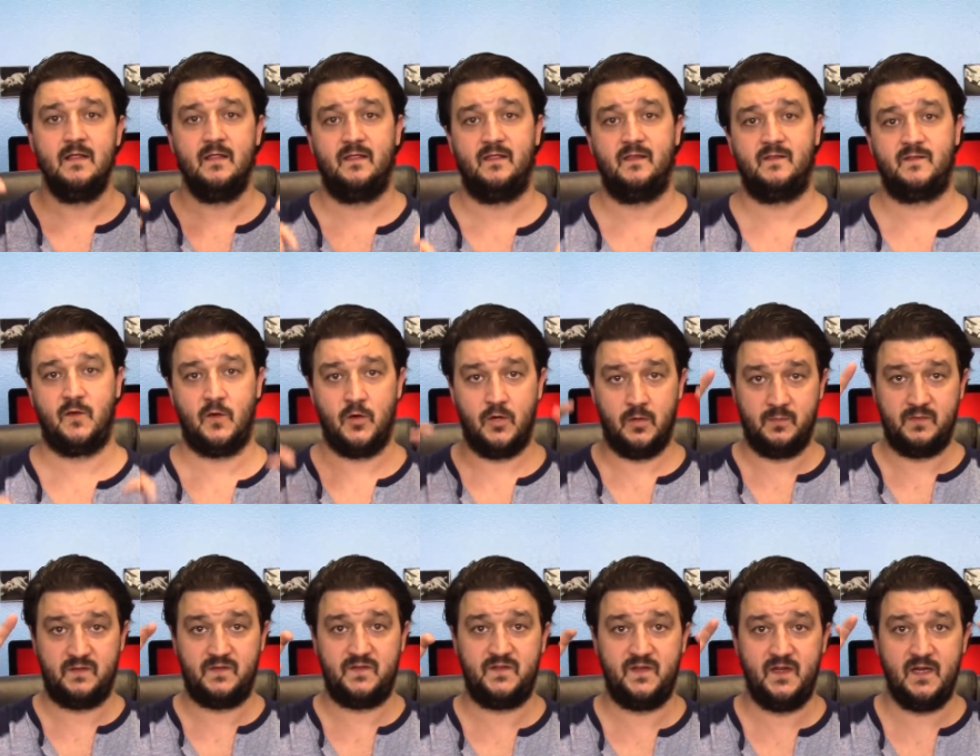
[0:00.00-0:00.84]
The term
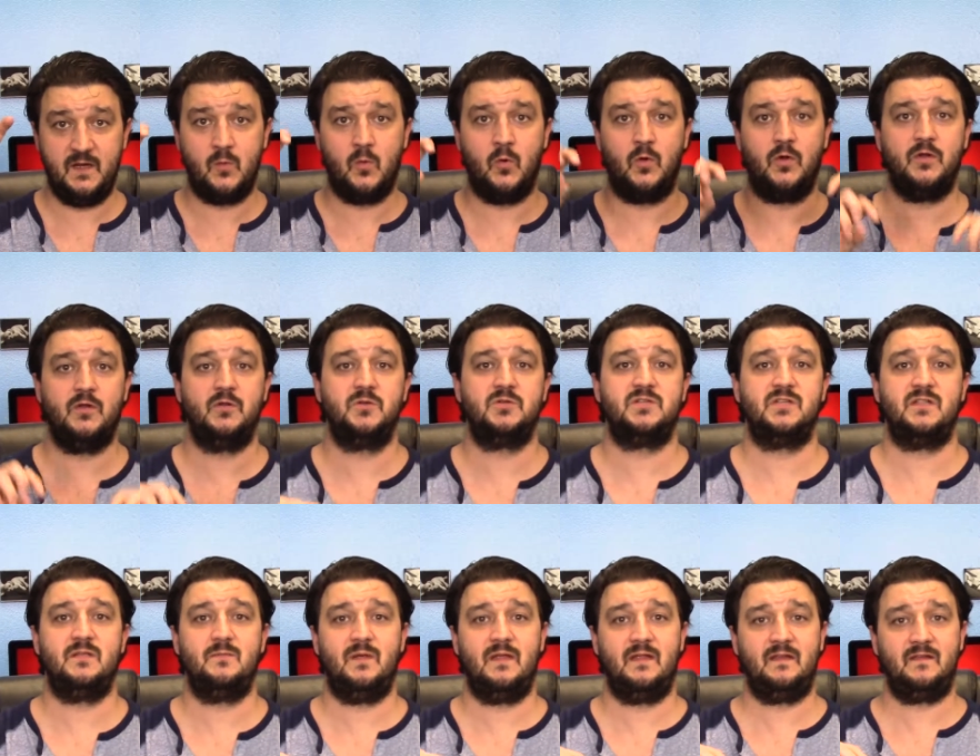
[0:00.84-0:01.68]
sequel
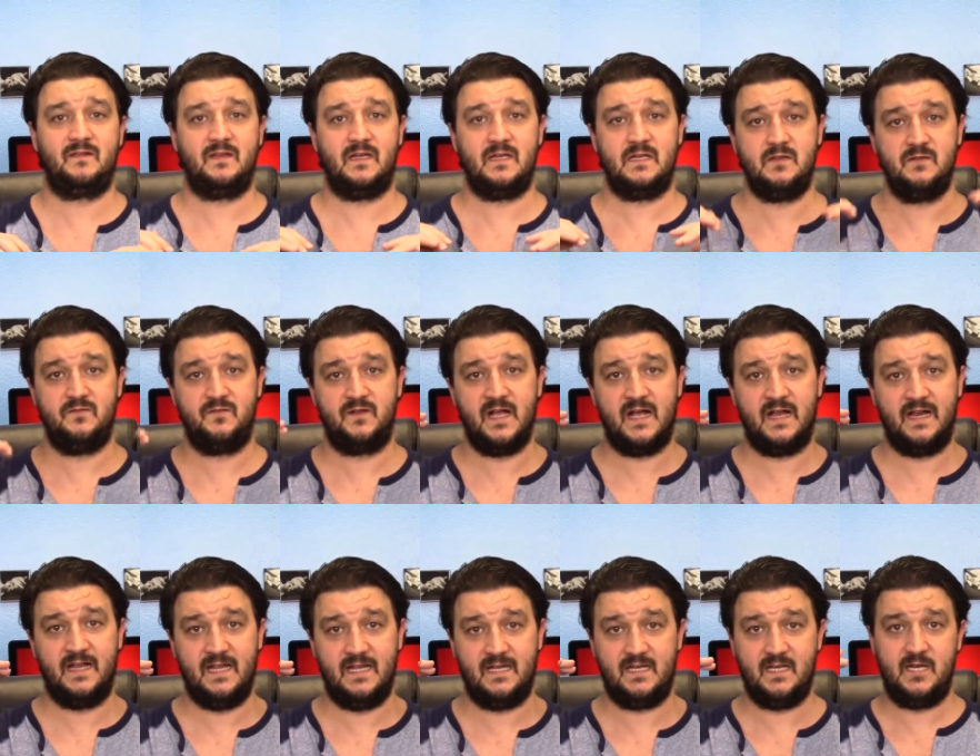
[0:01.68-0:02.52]
usually means like you've got
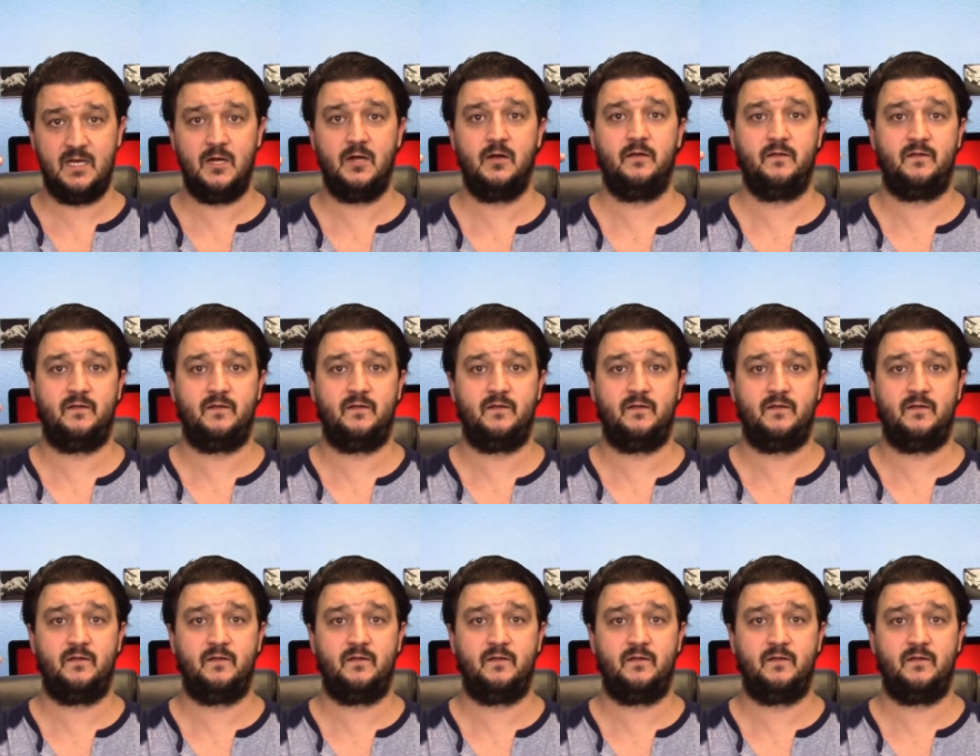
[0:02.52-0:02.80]
to adhere